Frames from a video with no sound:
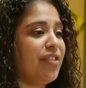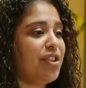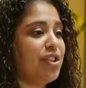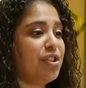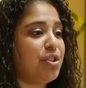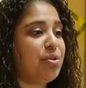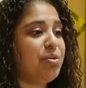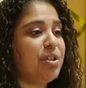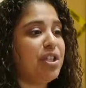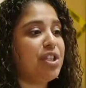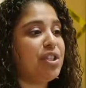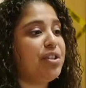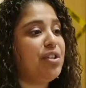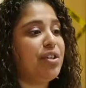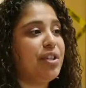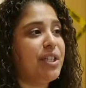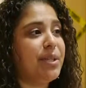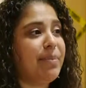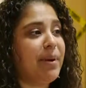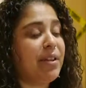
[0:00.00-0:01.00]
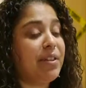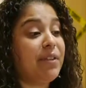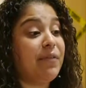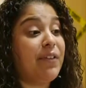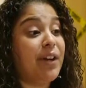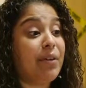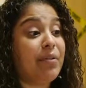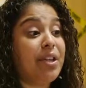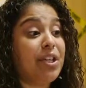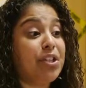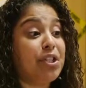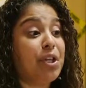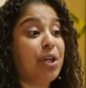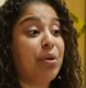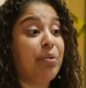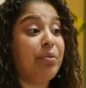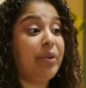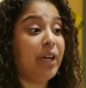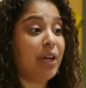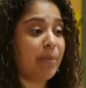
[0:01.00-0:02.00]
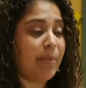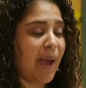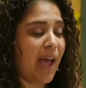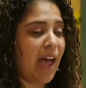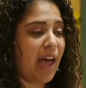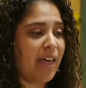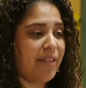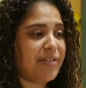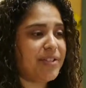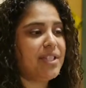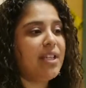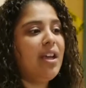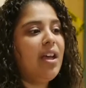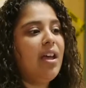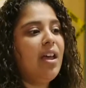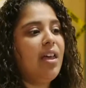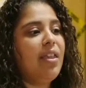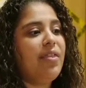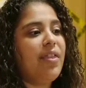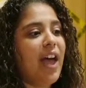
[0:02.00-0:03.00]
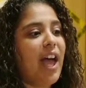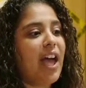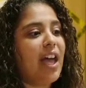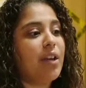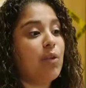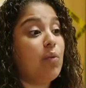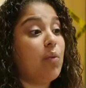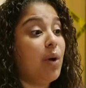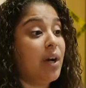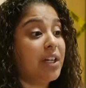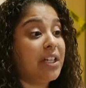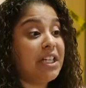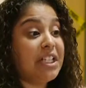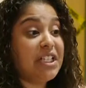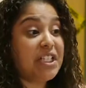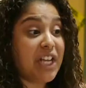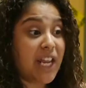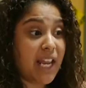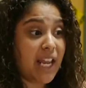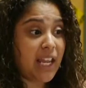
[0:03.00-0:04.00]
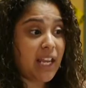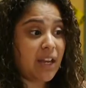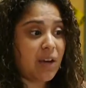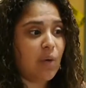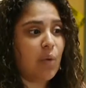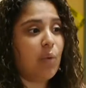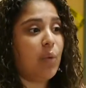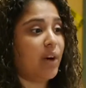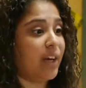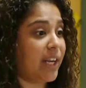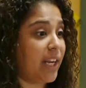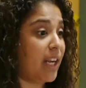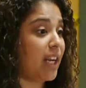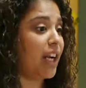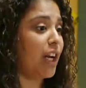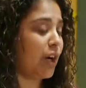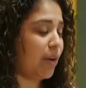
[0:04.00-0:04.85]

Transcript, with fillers: The students learned about the various career paths that one could take working in a